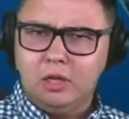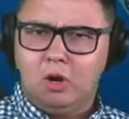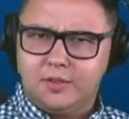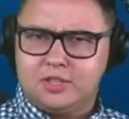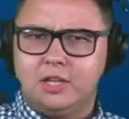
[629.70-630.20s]

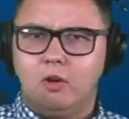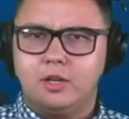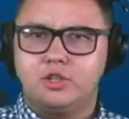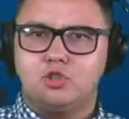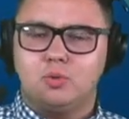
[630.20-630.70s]
Are the
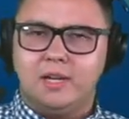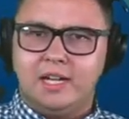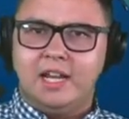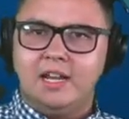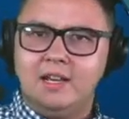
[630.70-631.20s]
Seahawks
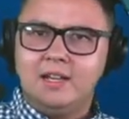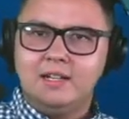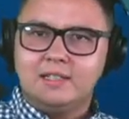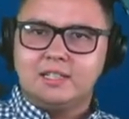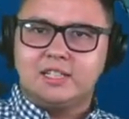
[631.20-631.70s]
treating
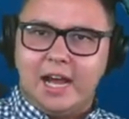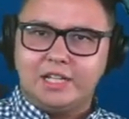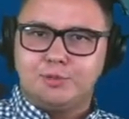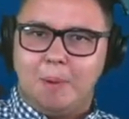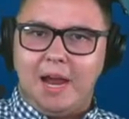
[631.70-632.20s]

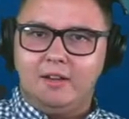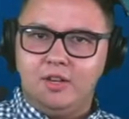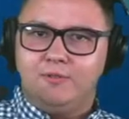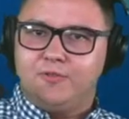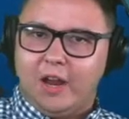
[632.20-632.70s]
Scott
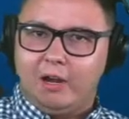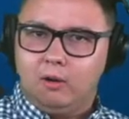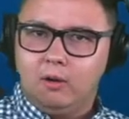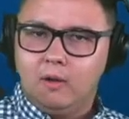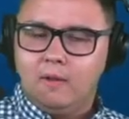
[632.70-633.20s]
Smiley
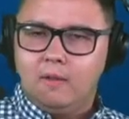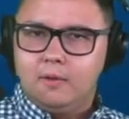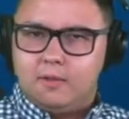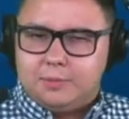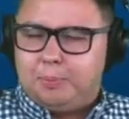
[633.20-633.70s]
fair?
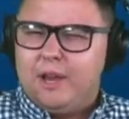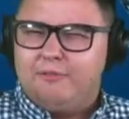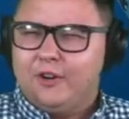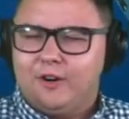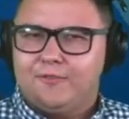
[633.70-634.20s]
Let's play
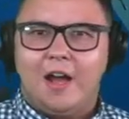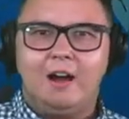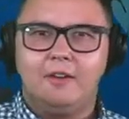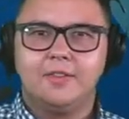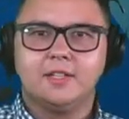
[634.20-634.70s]
fair or
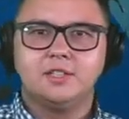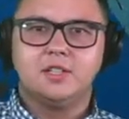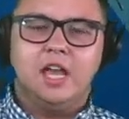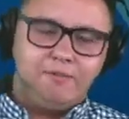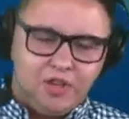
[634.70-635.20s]
foul on
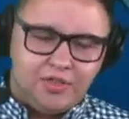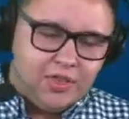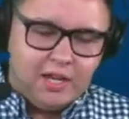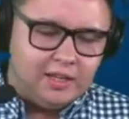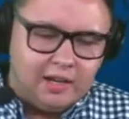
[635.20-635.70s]
this. If you
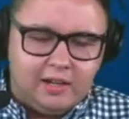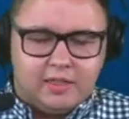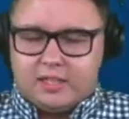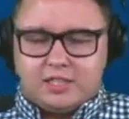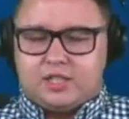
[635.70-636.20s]
think that
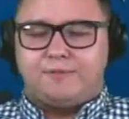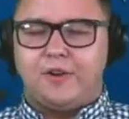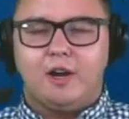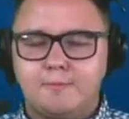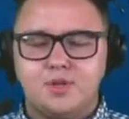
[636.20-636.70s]
if this is a
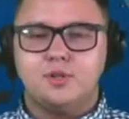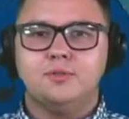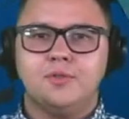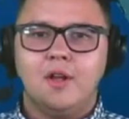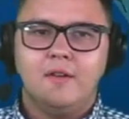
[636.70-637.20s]
fair
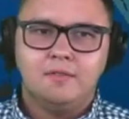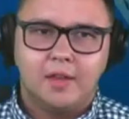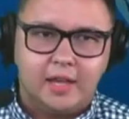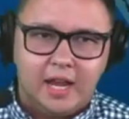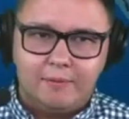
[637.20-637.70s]
move,
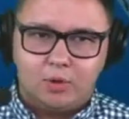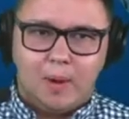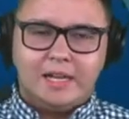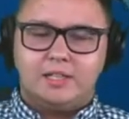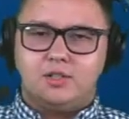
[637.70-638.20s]
that they have the
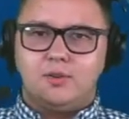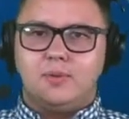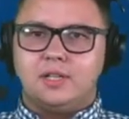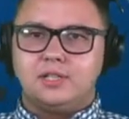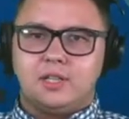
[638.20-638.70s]
right to do
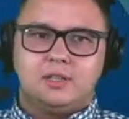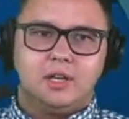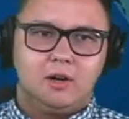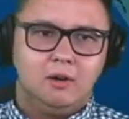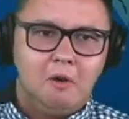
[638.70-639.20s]
this, that
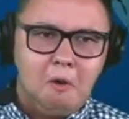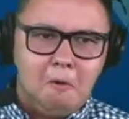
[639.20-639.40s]
they're